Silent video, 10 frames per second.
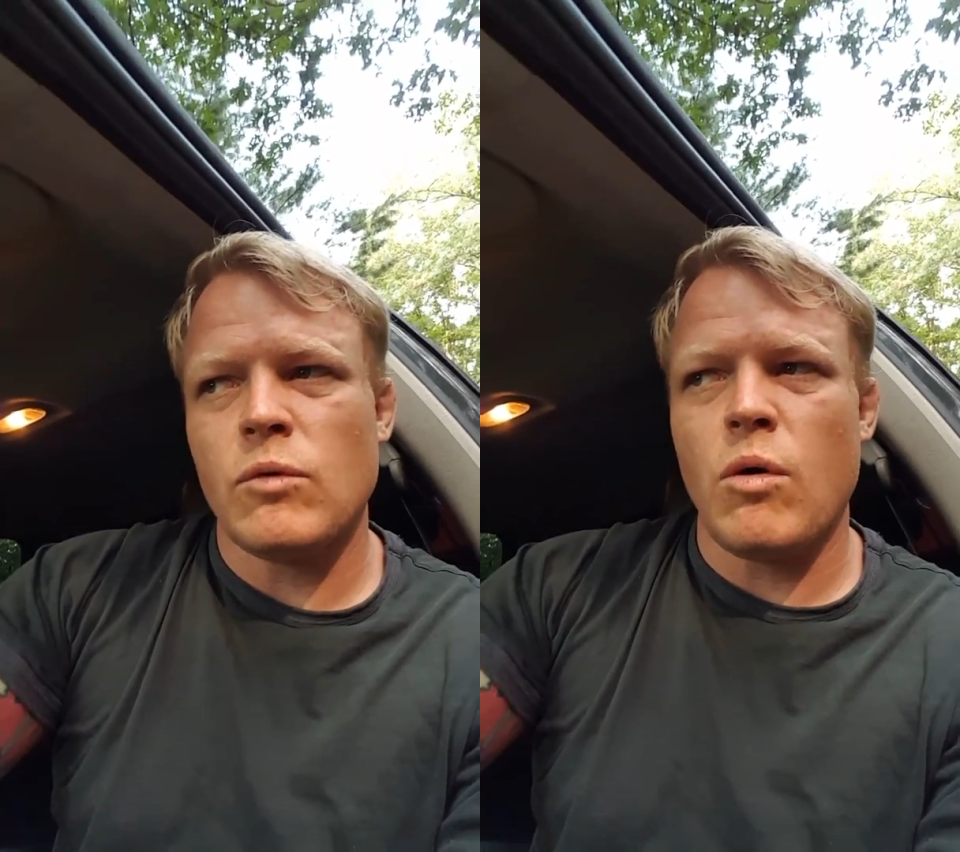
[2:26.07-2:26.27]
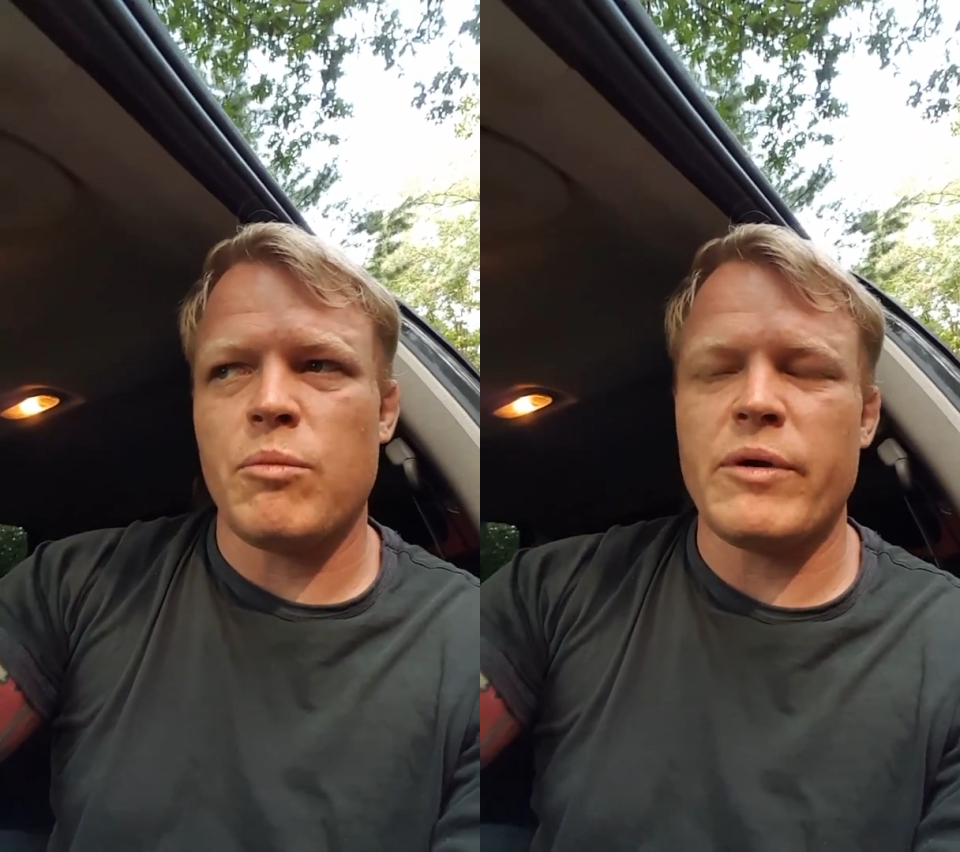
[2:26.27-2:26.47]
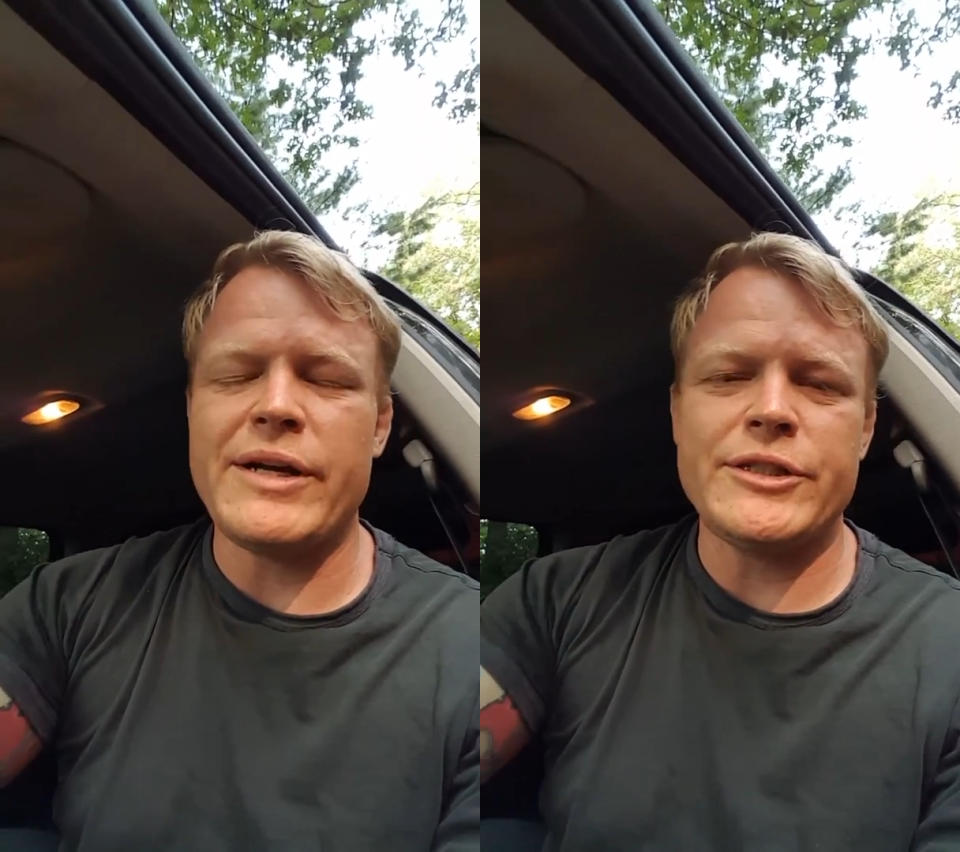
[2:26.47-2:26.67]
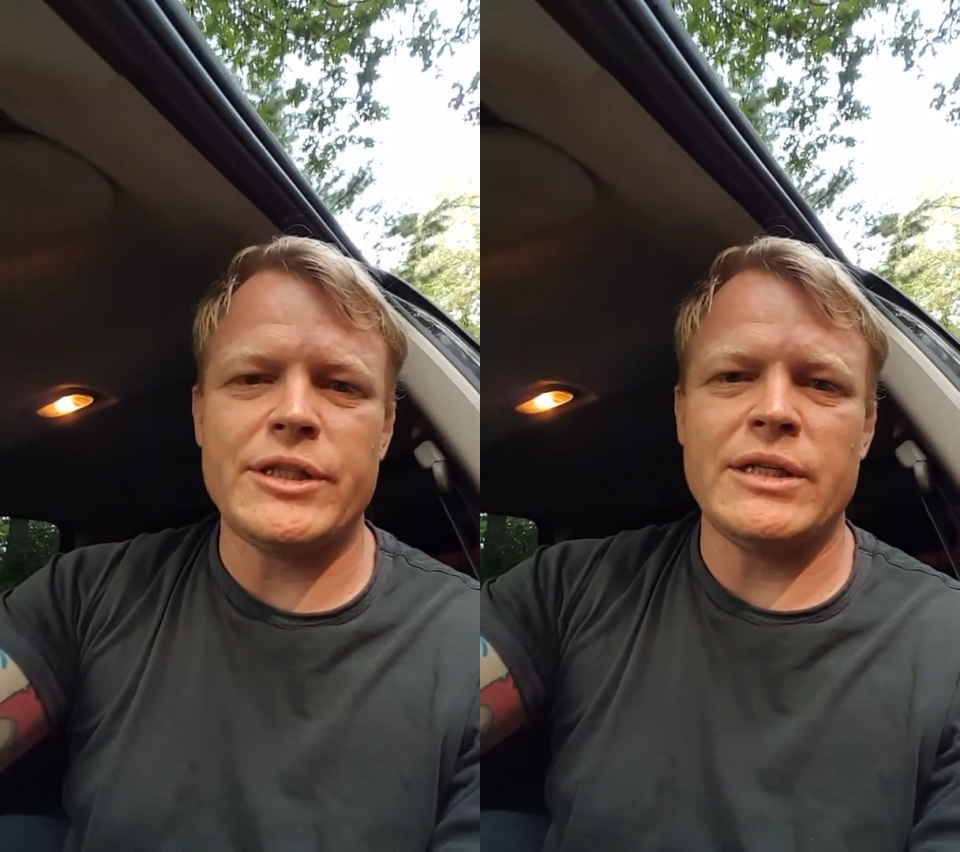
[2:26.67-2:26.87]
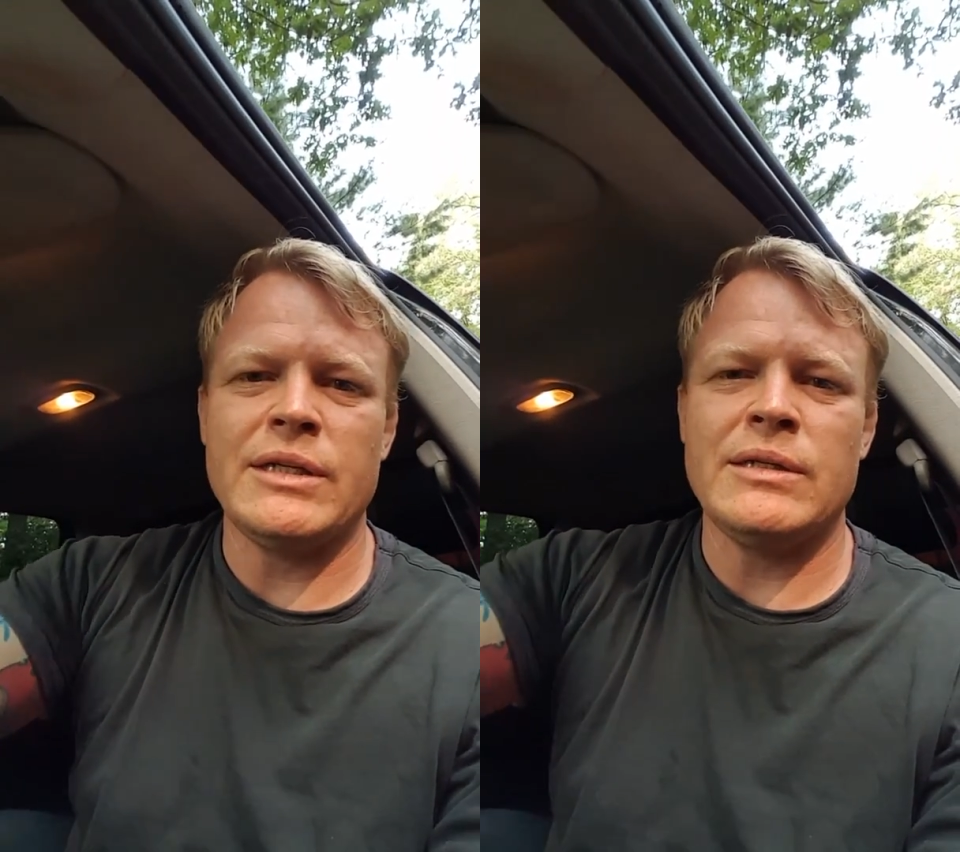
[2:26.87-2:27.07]

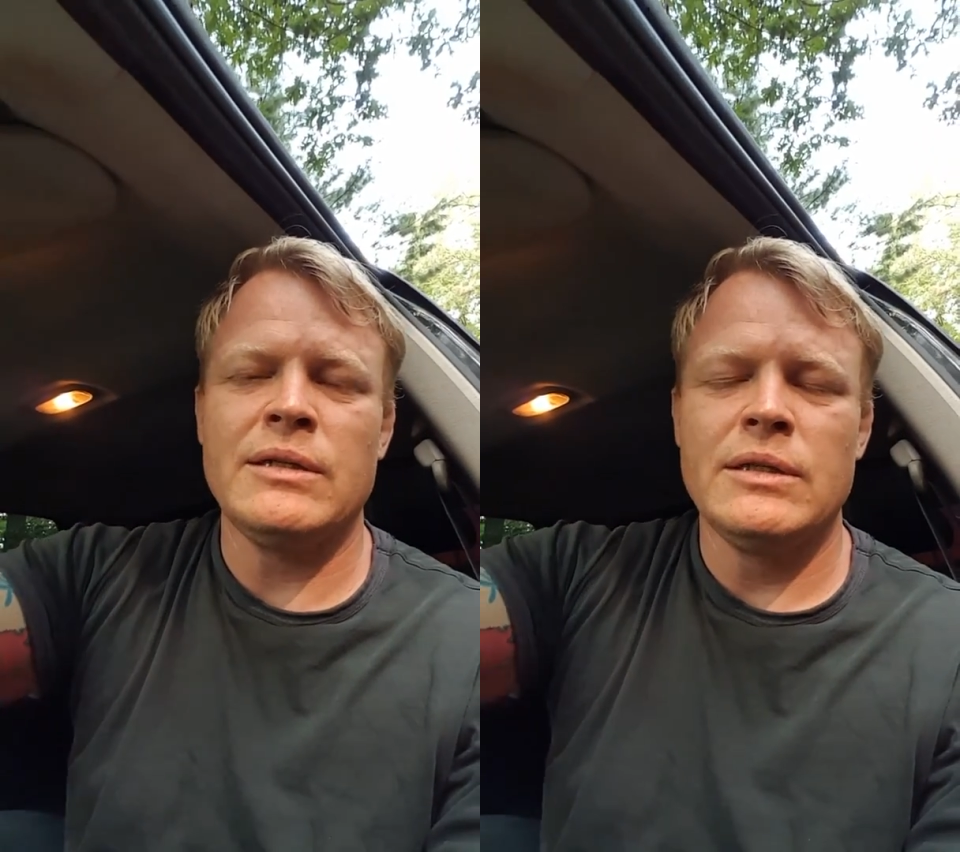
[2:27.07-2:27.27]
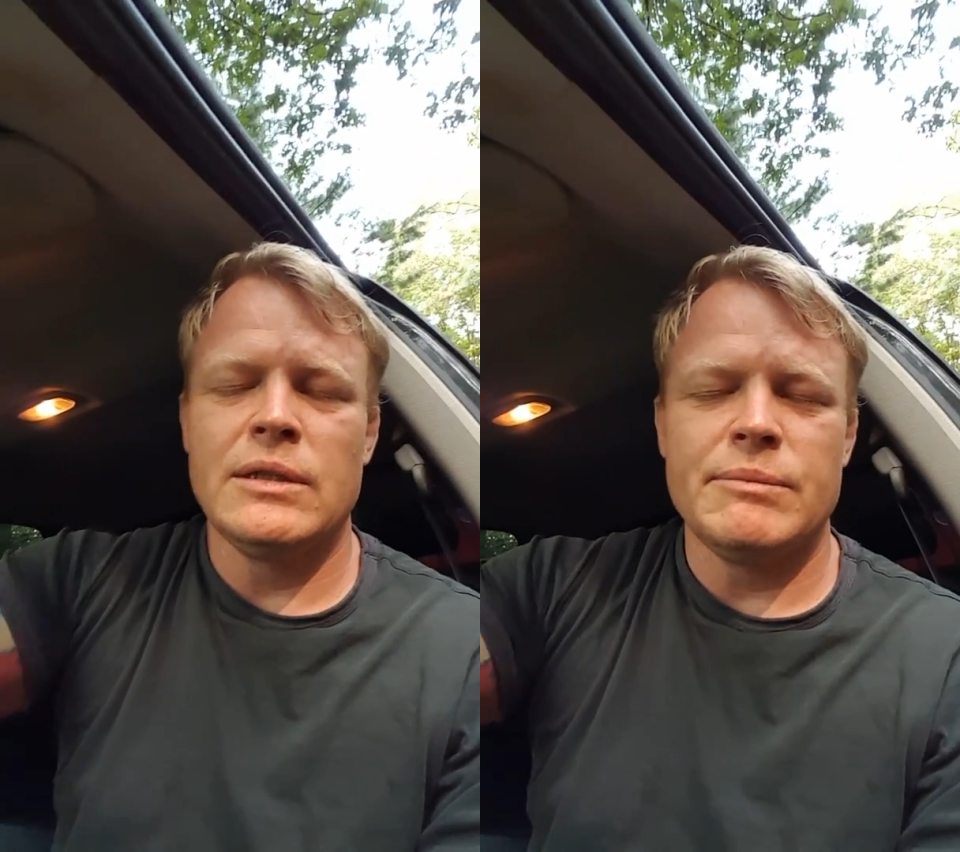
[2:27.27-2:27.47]
corporation,